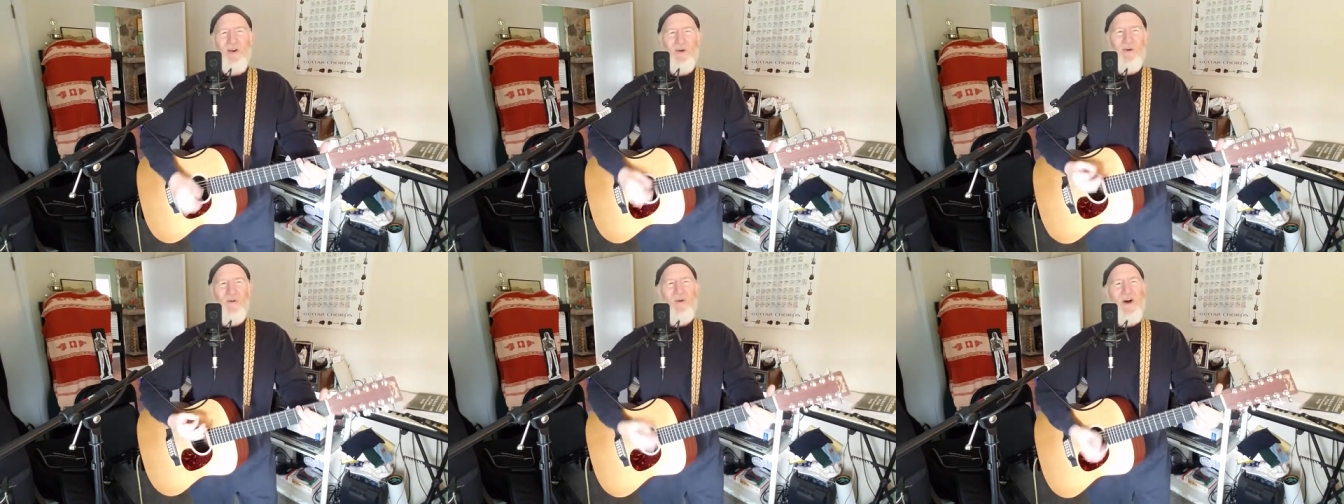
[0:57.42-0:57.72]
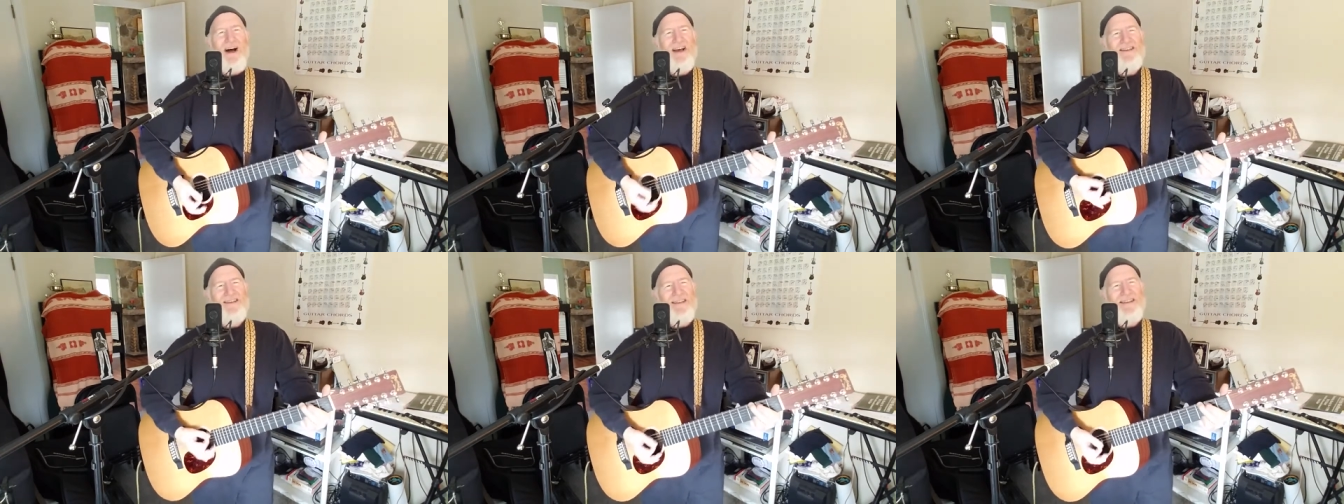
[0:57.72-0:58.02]

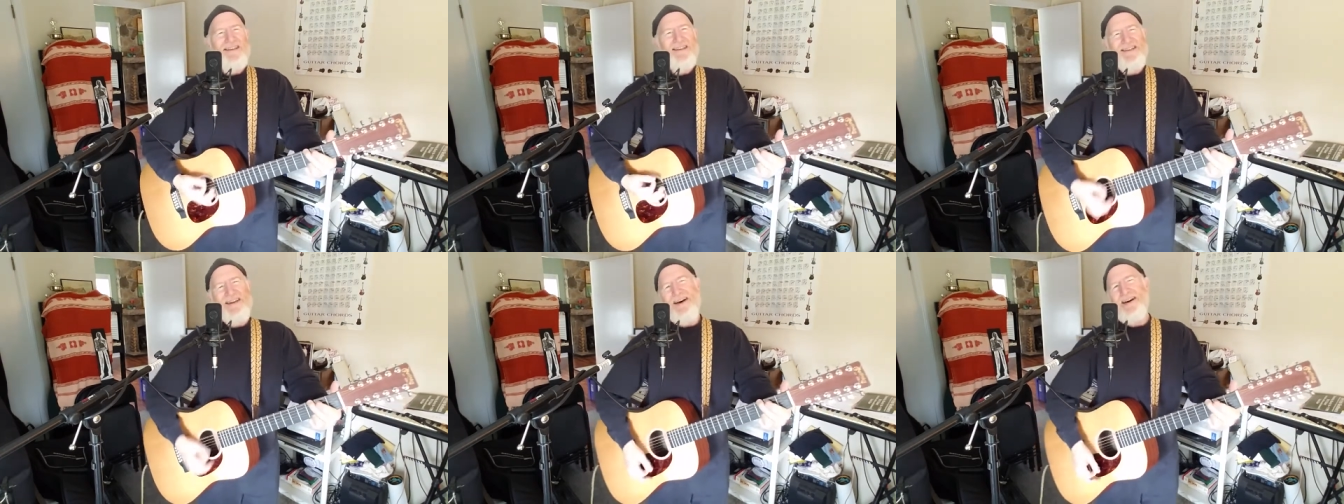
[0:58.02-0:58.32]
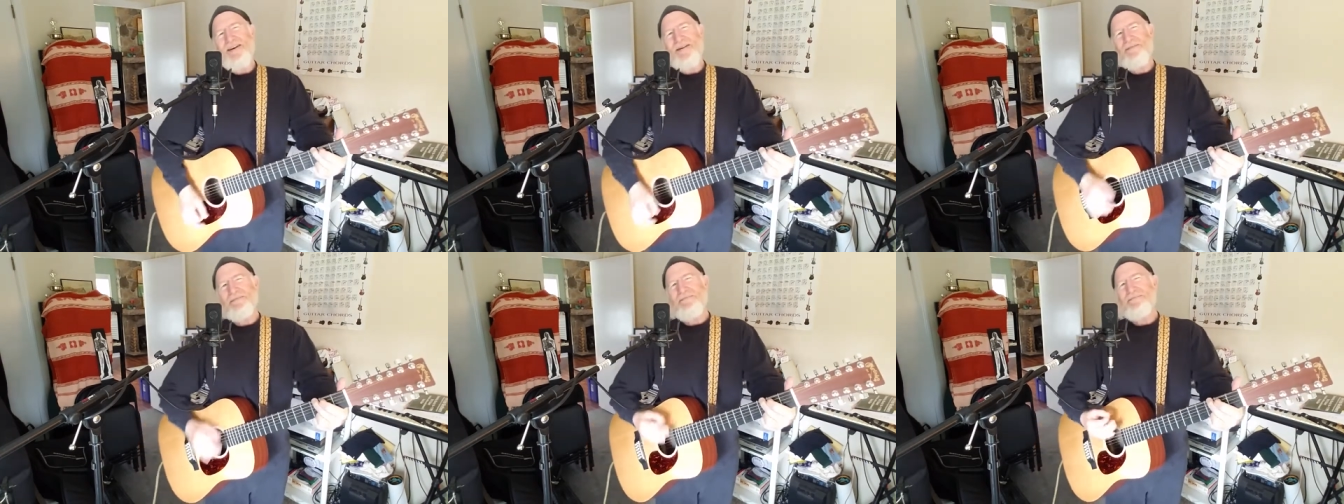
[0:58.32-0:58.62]
Rastas
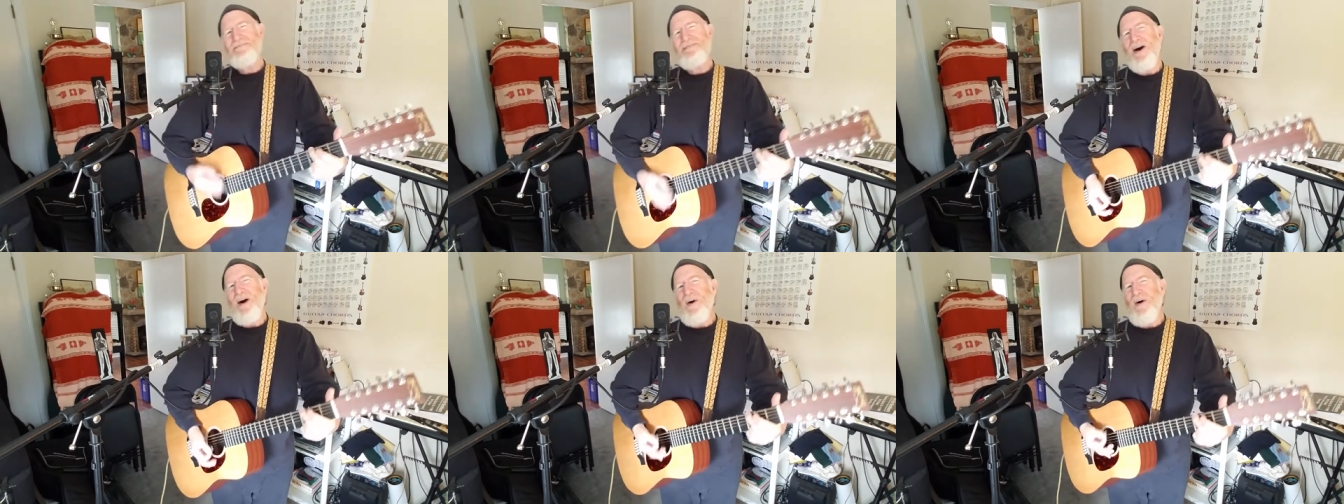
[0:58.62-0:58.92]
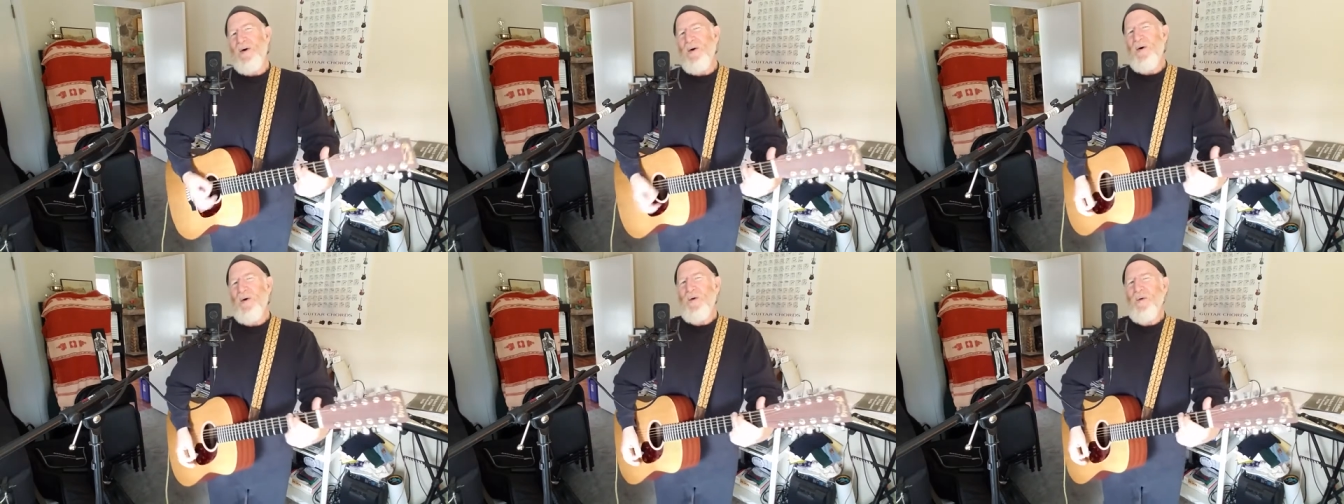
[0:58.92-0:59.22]
come,
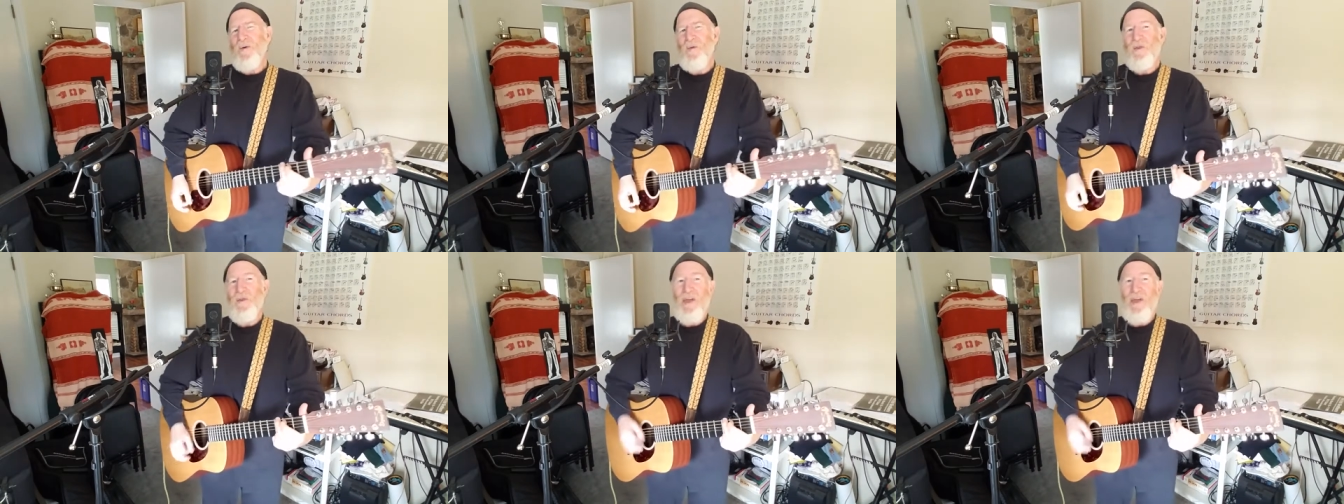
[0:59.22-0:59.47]
oh,